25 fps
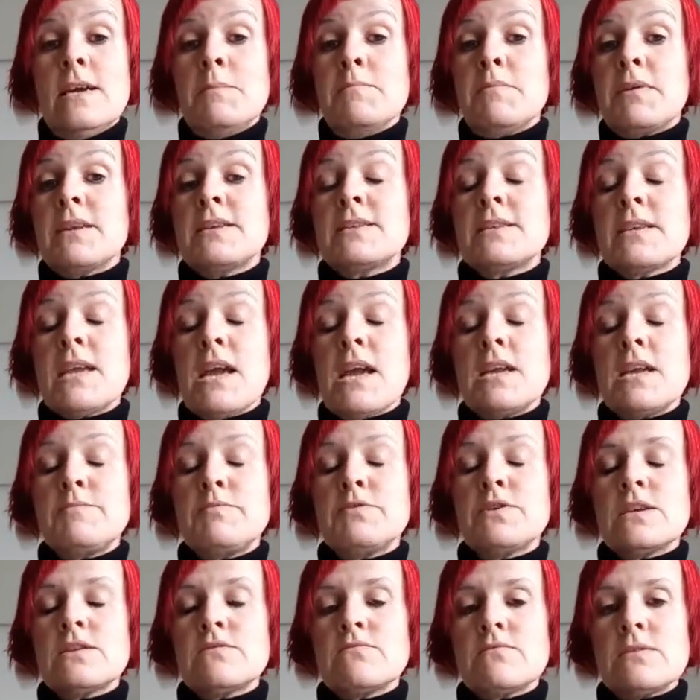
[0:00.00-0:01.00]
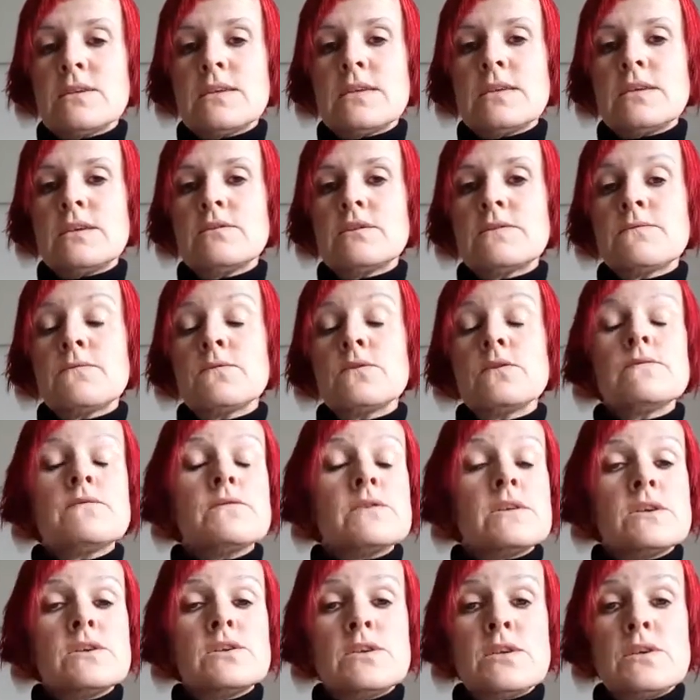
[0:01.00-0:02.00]
but a sketchbook is really useful for
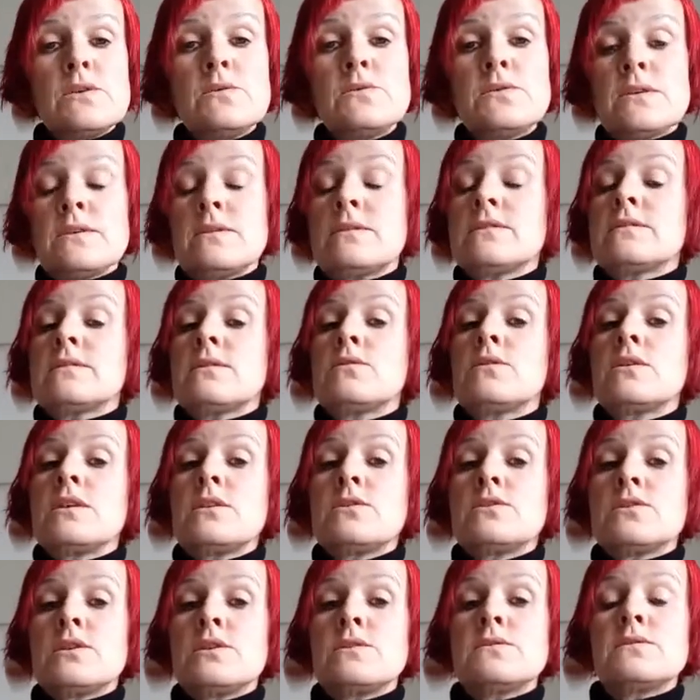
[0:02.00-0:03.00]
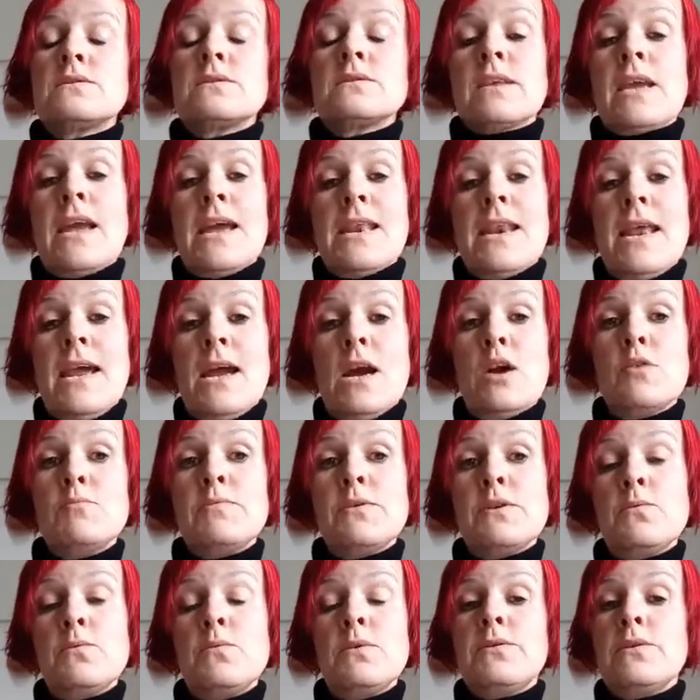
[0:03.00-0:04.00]
your tutors so that your tutors can help
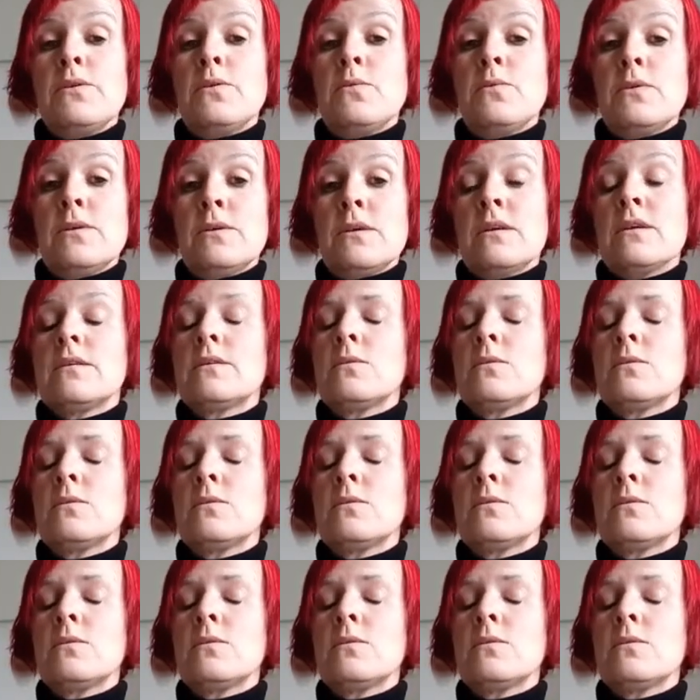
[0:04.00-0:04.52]
you with your work.